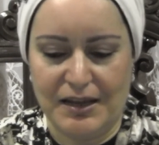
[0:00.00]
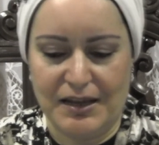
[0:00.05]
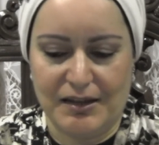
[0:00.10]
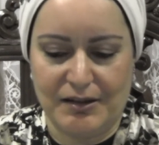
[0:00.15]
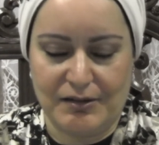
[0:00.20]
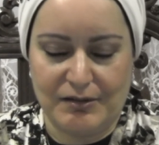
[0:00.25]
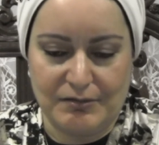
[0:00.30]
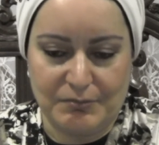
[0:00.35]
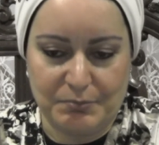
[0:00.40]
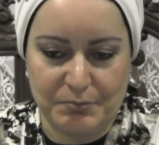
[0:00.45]

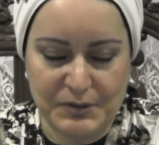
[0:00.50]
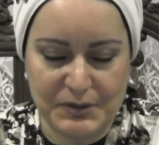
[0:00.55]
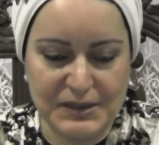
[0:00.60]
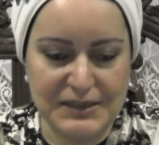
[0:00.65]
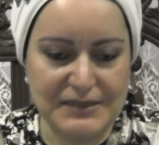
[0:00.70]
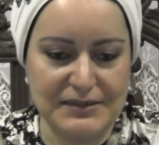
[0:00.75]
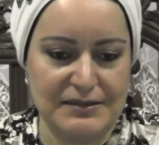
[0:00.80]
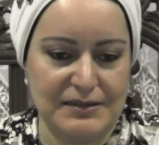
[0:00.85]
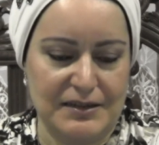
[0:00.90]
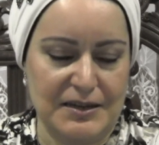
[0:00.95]
uh,
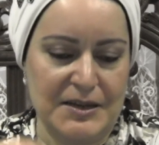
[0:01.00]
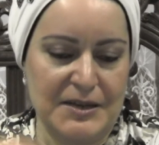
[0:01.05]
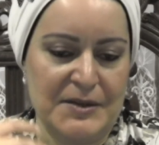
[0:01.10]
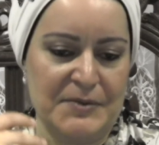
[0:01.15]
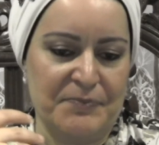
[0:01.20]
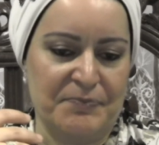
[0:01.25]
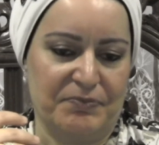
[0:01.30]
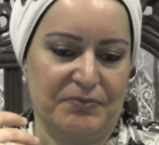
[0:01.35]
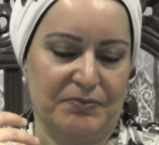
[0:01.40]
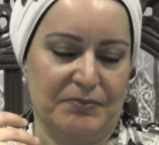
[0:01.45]
please
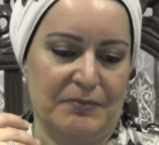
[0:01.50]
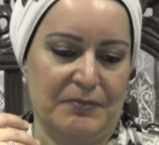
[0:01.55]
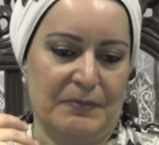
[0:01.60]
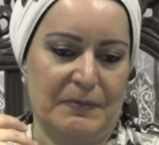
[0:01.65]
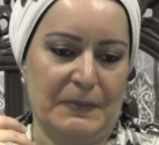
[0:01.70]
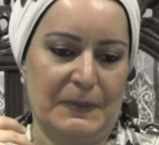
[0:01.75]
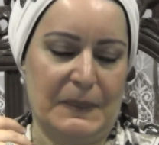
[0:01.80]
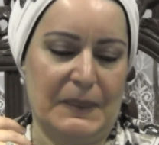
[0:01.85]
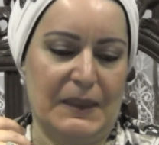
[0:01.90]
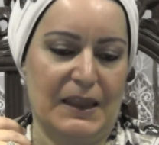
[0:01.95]

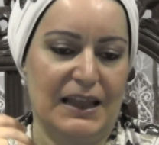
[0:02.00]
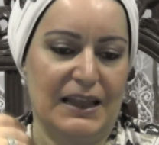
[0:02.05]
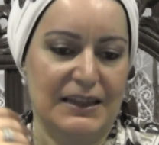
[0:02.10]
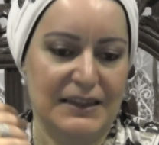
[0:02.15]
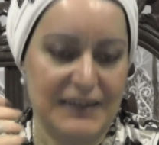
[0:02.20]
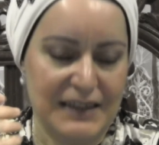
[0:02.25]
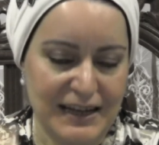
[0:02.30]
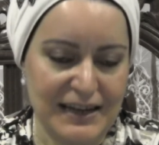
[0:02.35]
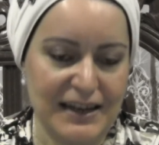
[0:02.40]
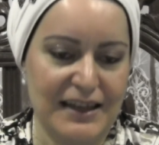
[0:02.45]
um,
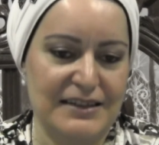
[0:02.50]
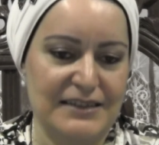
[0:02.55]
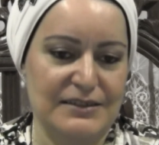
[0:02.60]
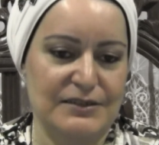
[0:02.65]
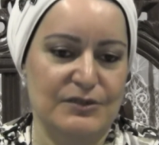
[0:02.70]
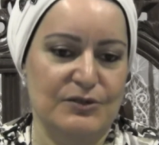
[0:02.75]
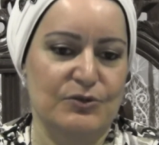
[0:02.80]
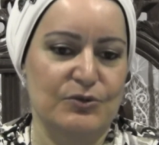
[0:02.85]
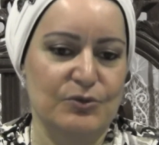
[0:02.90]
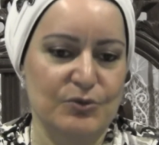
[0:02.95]
let
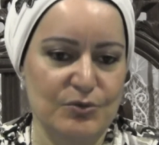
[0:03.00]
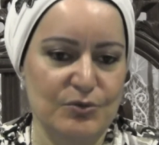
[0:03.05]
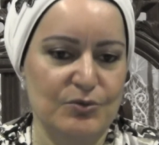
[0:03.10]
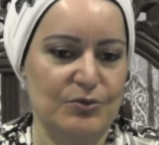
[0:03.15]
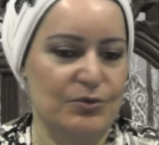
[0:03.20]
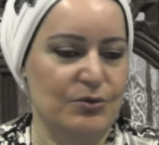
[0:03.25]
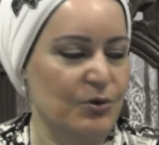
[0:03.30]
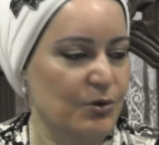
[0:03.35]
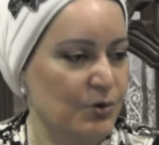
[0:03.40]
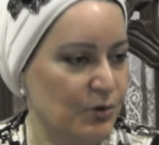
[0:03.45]
us
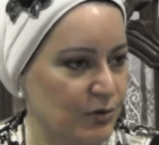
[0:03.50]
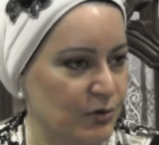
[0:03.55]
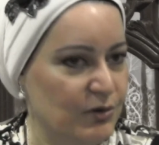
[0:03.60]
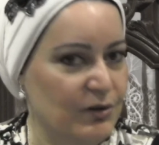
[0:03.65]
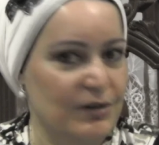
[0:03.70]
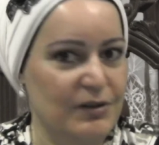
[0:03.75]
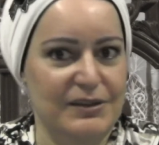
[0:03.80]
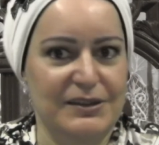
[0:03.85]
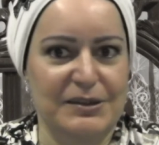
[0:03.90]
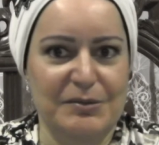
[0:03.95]
do
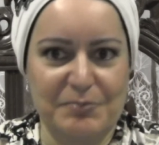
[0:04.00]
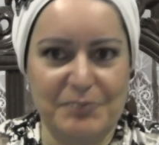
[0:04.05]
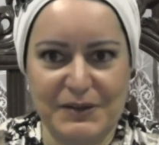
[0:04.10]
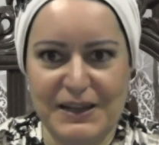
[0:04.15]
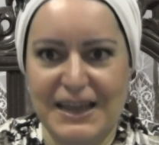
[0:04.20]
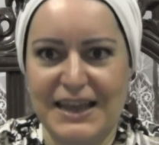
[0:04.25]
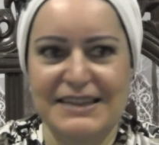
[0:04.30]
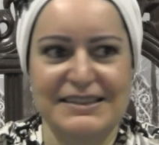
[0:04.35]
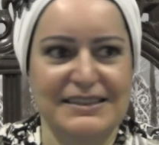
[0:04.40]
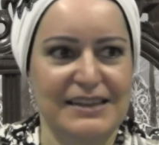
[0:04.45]
all the
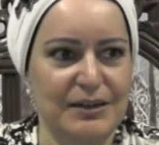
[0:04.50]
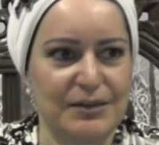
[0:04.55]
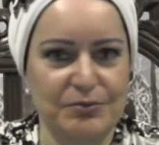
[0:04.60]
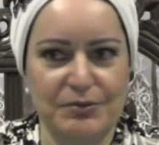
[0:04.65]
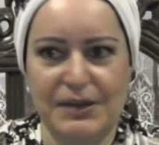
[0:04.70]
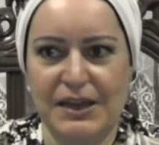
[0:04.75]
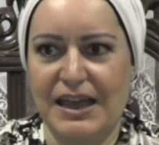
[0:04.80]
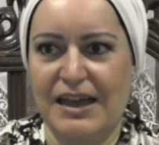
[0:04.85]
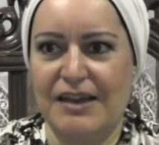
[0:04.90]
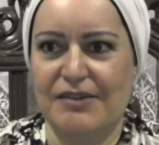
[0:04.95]
plans that
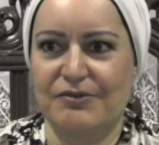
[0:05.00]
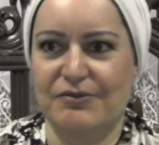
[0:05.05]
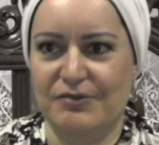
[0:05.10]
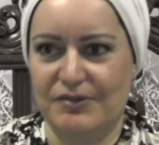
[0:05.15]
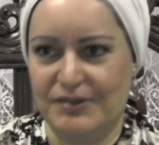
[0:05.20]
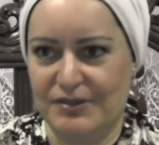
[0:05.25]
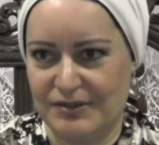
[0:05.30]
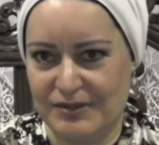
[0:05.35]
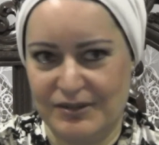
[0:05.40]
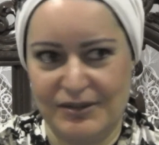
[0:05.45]
we have
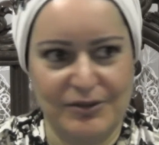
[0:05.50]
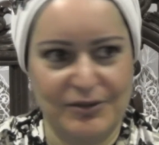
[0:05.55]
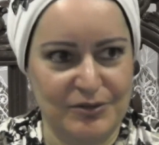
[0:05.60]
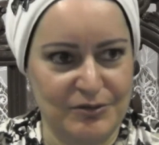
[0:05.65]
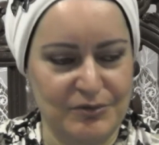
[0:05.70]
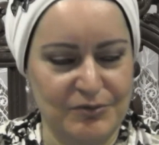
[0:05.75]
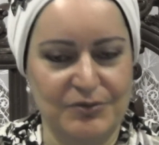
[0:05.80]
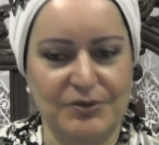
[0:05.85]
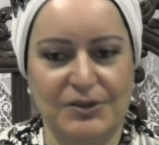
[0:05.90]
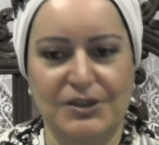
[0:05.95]
you
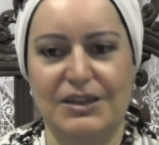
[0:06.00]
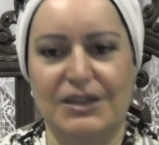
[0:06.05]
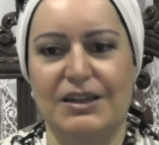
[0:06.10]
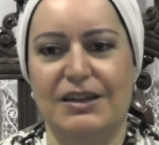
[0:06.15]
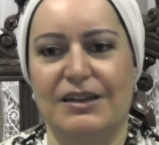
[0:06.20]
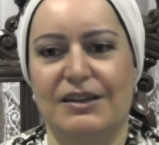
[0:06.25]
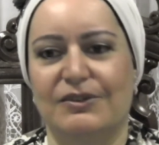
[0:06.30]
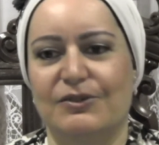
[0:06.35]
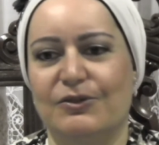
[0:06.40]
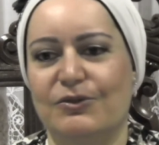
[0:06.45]
know,
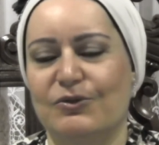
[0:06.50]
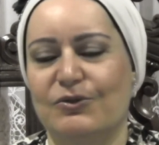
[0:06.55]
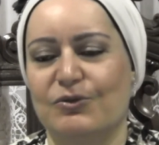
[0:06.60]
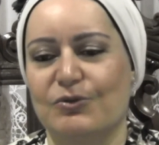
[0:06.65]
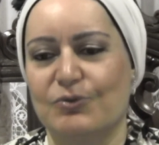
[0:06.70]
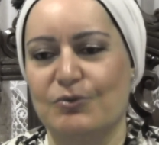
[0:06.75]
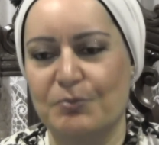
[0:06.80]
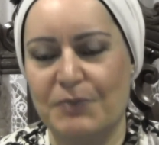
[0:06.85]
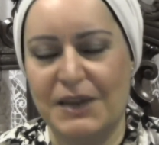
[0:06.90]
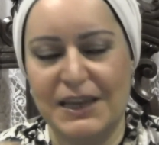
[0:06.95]
to,
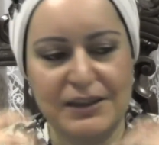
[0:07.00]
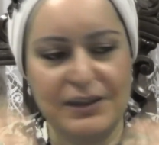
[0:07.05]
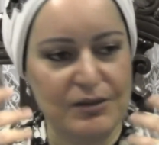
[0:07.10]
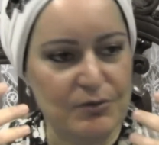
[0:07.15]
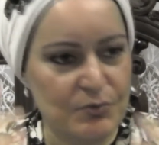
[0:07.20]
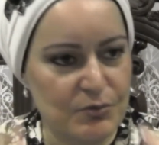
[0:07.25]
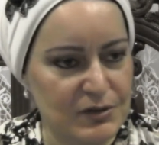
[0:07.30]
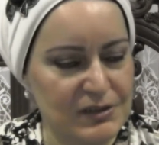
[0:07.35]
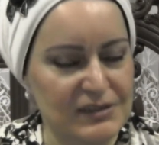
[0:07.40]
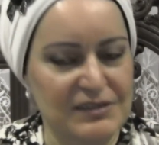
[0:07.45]
to make the
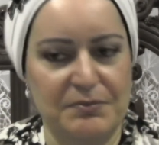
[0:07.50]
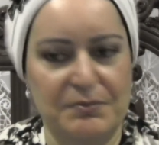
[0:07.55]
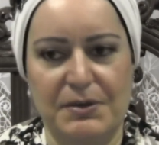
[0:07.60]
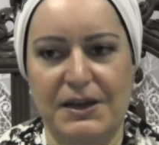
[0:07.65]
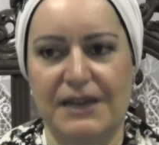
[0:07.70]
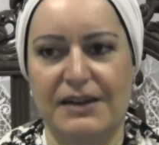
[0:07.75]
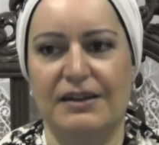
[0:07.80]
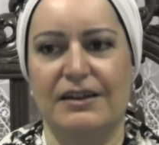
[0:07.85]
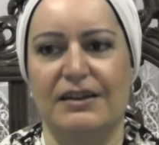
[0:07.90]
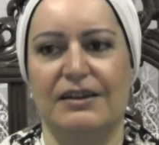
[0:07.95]
world
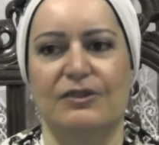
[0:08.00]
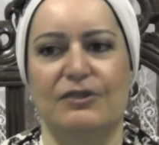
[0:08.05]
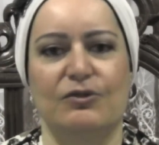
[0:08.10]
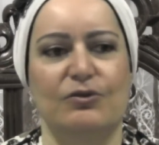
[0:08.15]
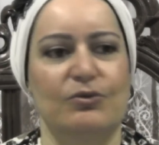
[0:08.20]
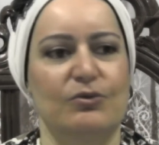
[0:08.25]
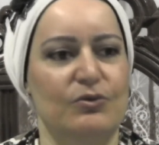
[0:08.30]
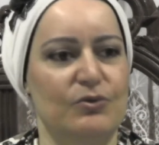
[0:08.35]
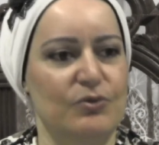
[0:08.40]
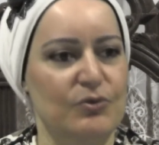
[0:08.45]
better,
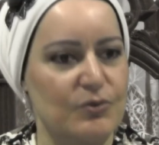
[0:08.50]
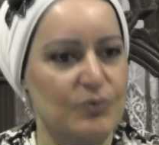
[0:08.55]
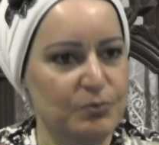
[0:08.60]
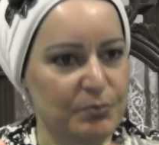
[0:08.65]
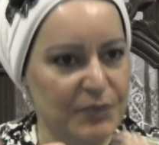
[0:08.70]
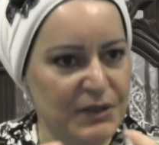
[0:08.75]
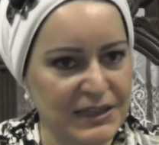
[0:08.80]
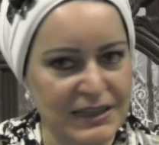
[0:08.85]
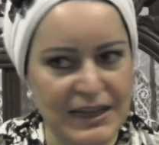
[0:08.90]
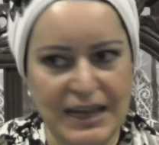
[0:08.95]
to, to
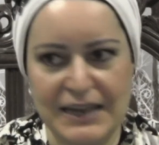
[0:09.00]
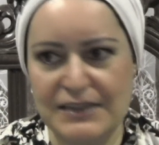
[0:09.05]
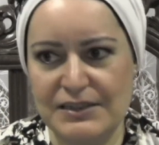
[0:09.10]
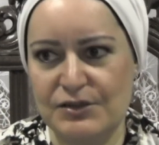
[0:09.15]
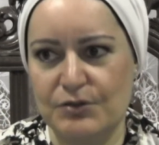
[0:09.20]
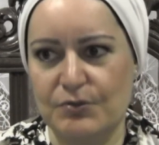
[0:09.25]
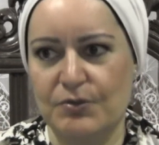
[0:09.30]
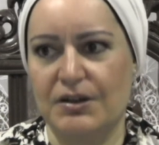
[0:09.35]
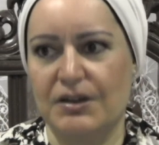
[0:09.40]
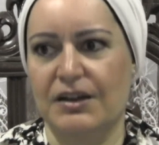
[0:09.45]
be nice
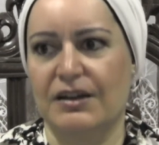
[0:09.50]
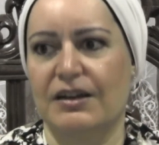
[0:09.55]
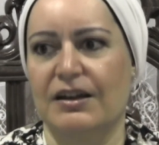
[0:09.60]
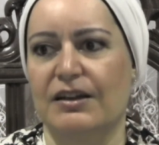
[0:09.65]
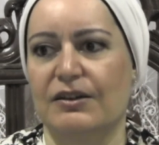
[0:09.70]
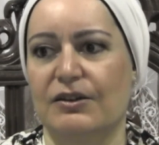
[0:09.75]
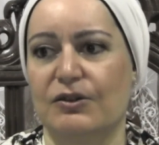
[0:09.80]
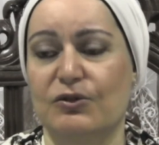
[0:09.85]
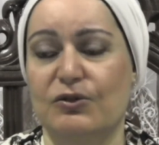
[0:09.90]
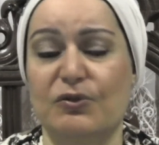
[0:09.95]
to one
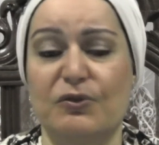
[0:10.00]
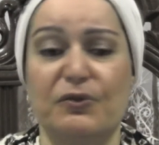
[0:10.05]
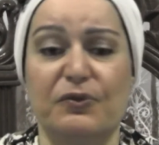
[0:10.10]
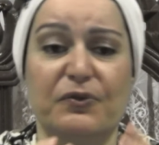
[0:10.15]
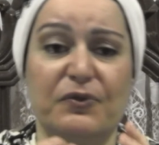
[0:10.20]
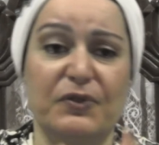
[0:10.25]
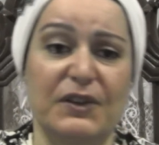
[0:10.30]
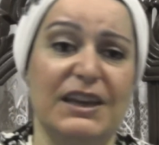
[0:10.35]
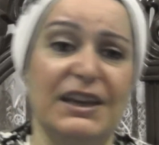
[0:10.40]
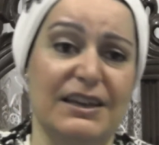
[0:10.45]
another, to
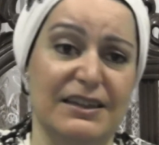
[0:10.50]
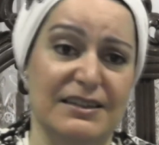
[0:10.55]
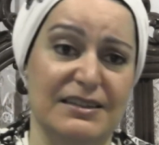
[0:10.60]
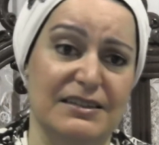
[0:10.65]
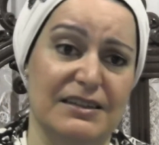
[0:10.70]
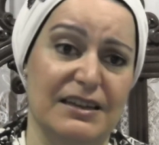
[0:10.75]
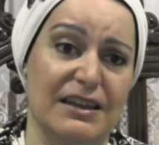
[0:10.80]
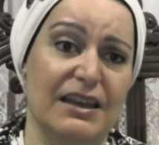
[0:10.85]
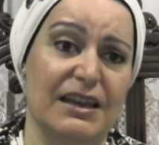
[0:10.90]
fix